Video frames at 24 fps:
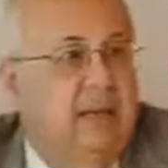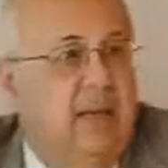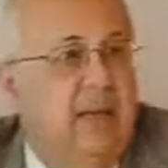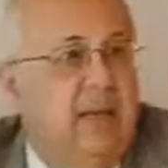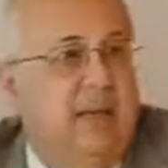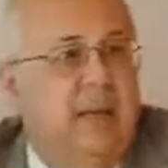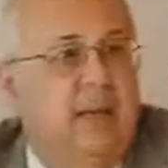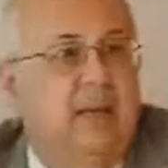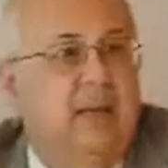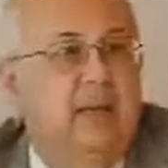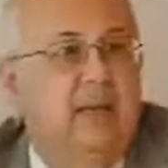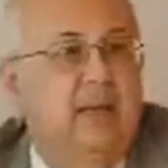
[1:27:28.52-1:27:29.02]

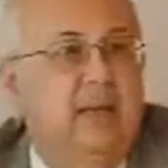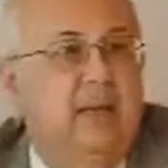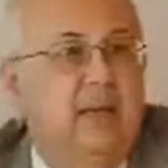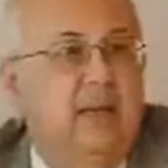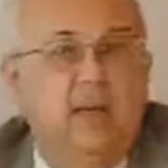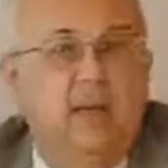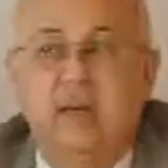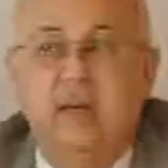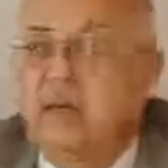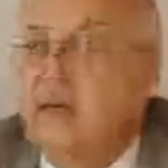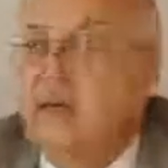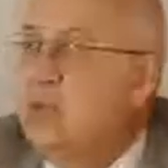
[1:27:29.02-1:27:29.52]
any other
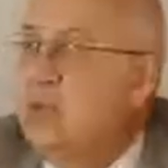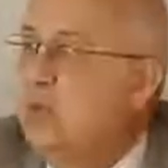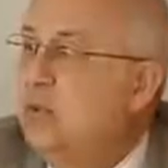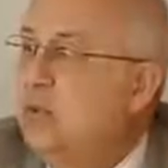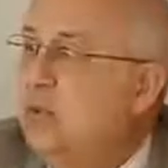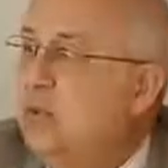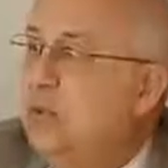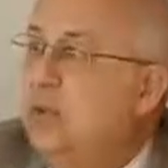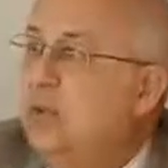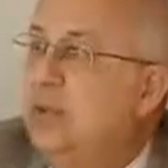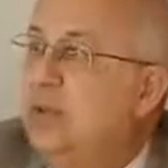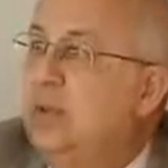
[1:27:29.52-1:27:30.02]
colleagues
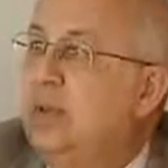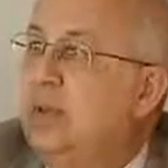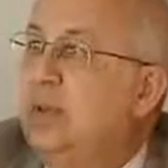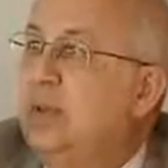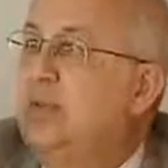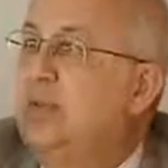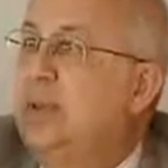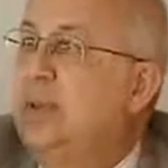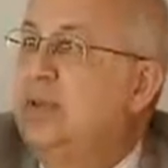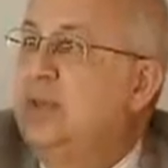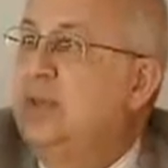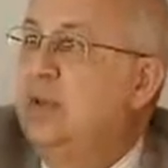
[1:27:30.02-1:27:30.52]
who want to
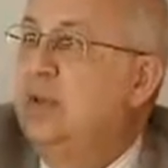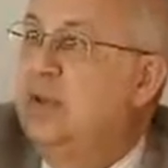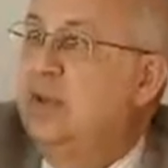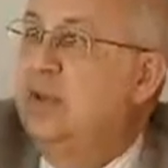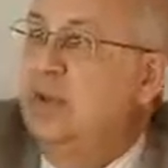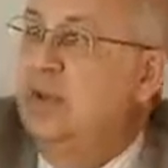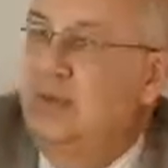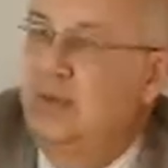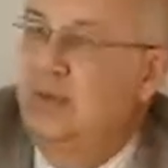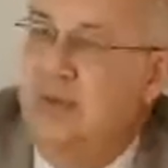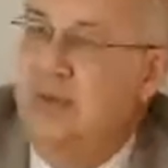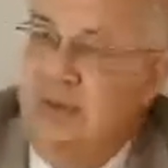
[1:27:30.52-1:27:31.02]
interview. Yes,
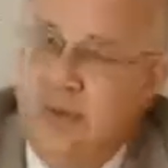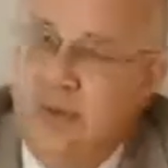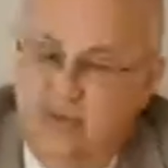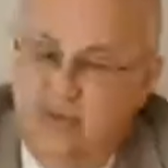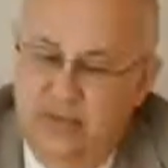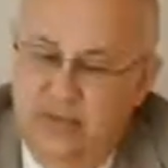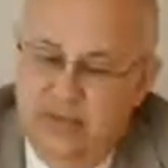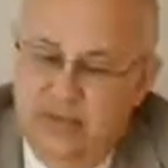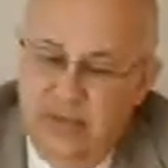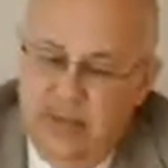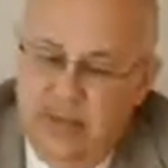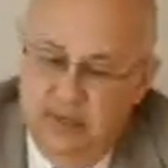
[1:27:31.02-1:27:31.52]
Dr.
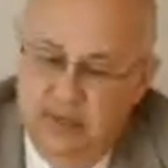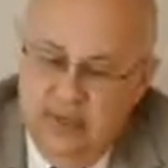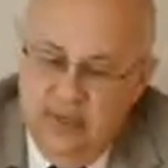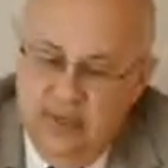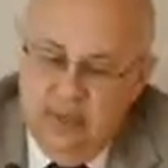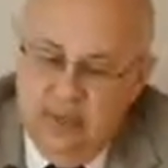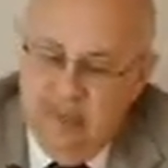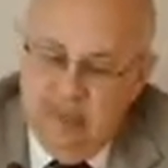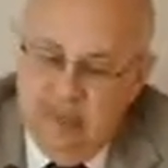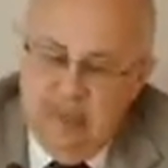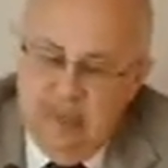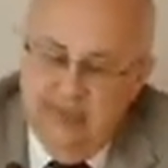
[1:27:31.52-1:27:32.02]

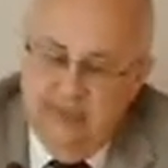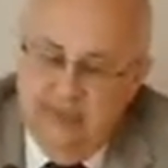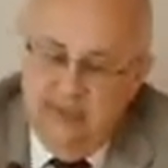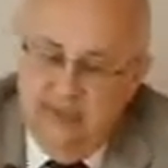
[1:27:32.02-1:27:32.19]
Bayan.